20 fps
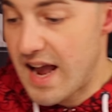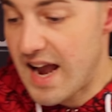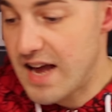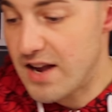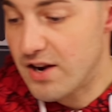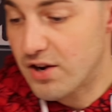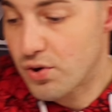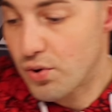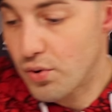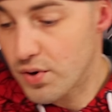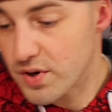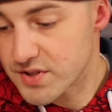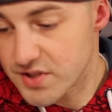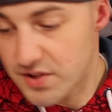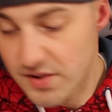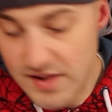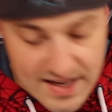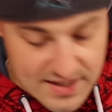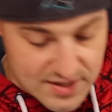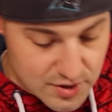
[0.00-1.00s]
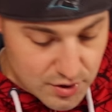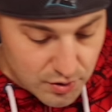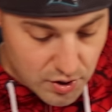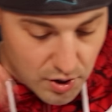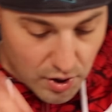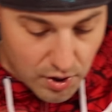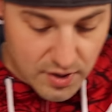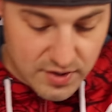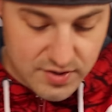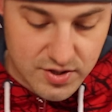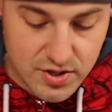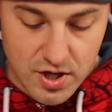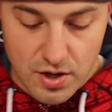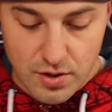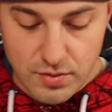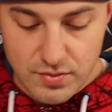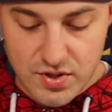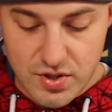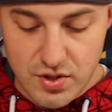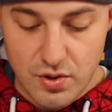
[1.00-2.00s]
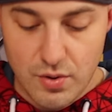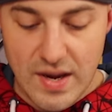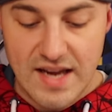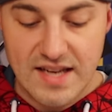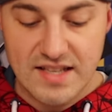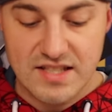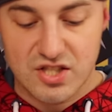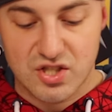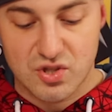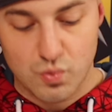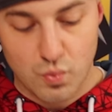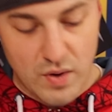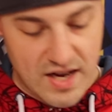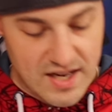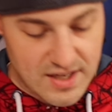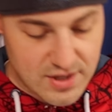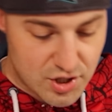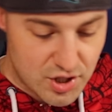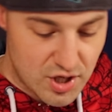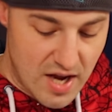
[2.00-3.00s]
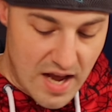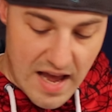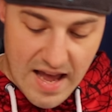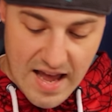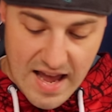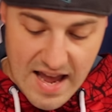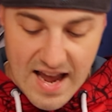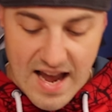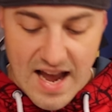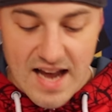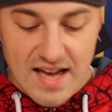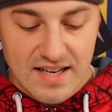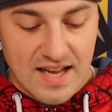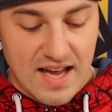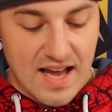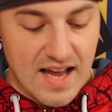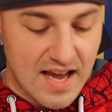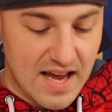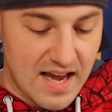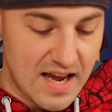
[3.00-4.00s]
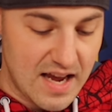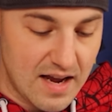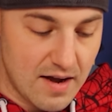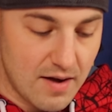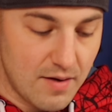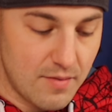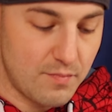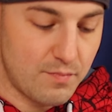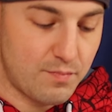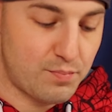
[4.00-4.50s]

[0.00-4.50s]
And of course, the last 2 cards go to a Switch and a